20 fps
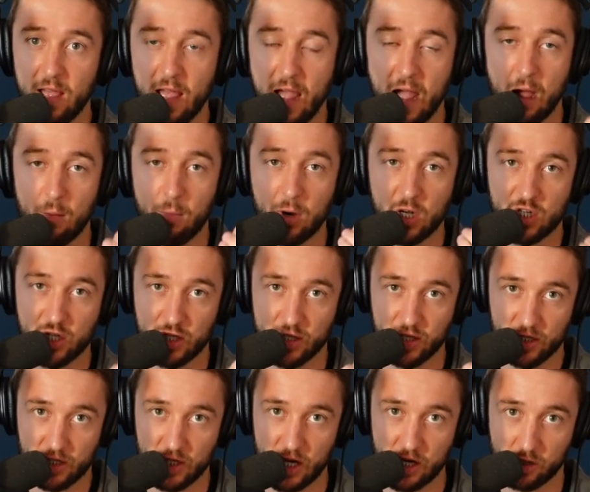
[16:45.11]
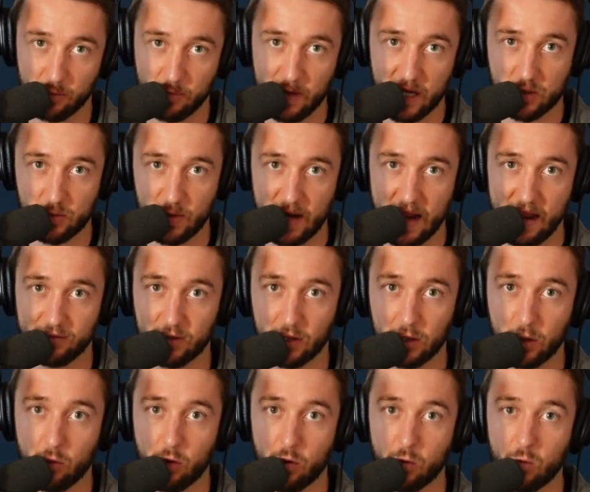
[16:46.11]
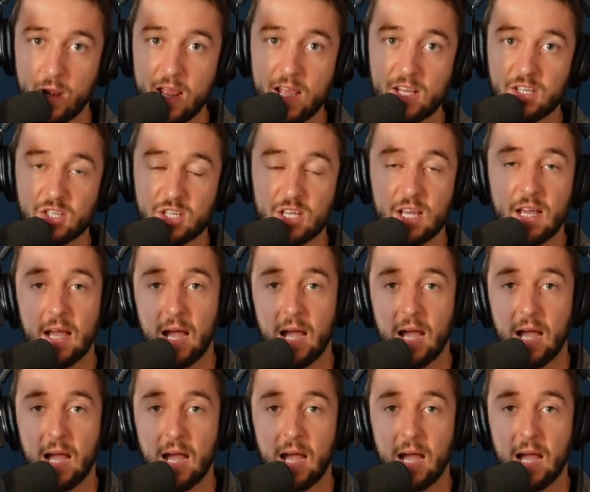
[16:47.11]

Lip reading: how much the central banks would have to lower rates,